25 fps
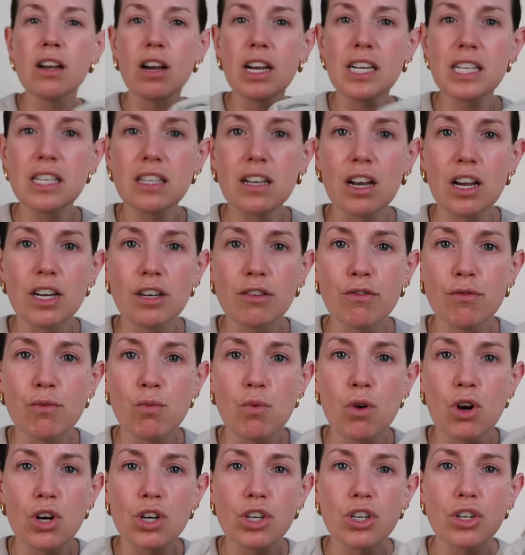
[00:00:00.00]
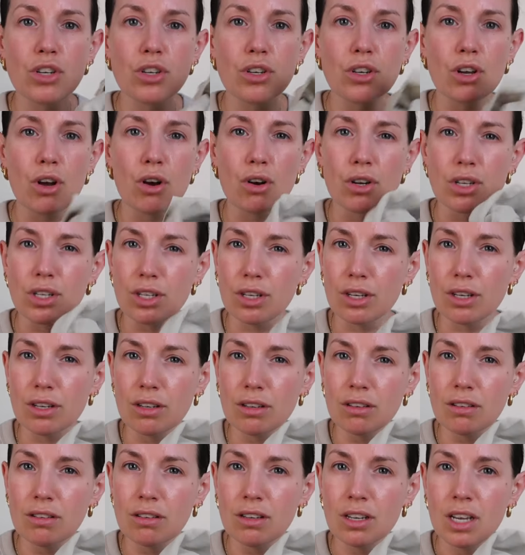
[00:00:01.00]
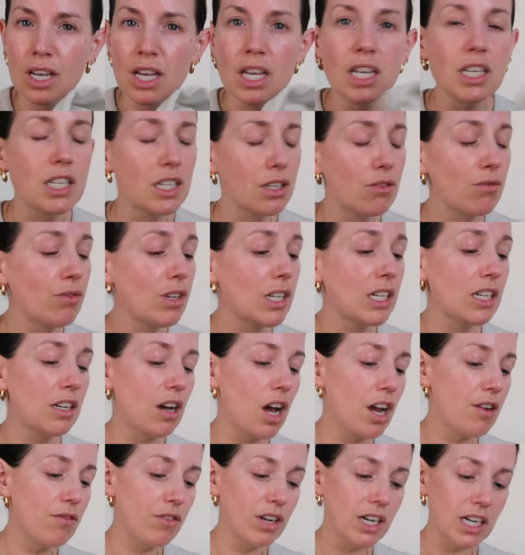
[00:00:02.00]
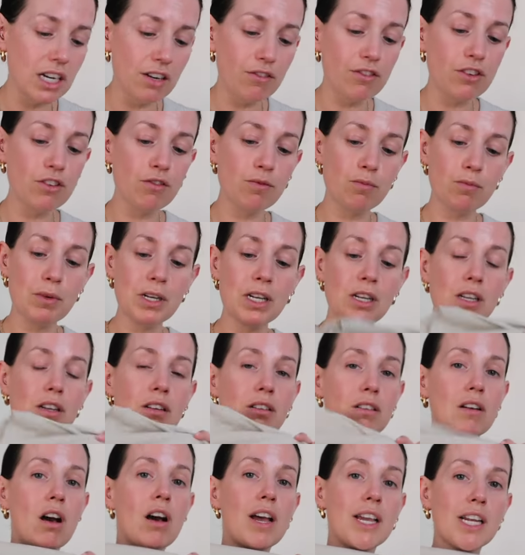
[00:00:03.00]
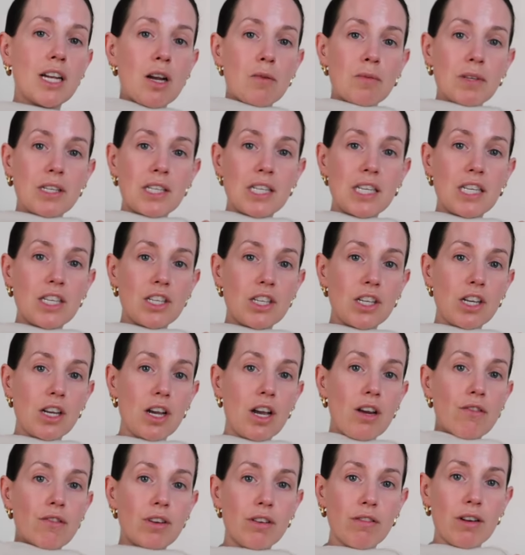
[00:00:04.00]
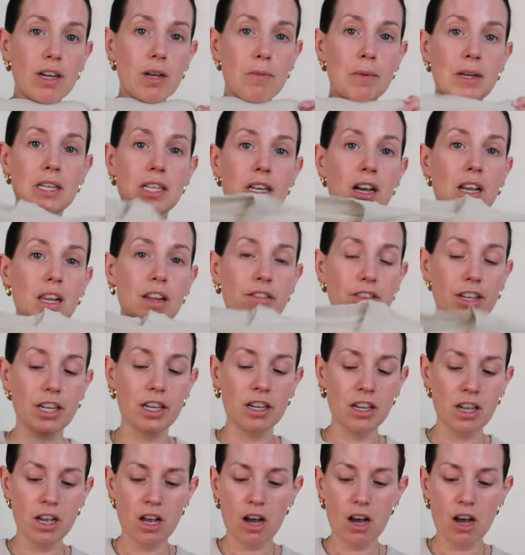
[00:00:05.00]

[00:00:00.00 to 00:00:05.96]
nice kind of washed cotton. It's a really nice, if you've been eyeing up this t-shirt, I really recommend it. I love it.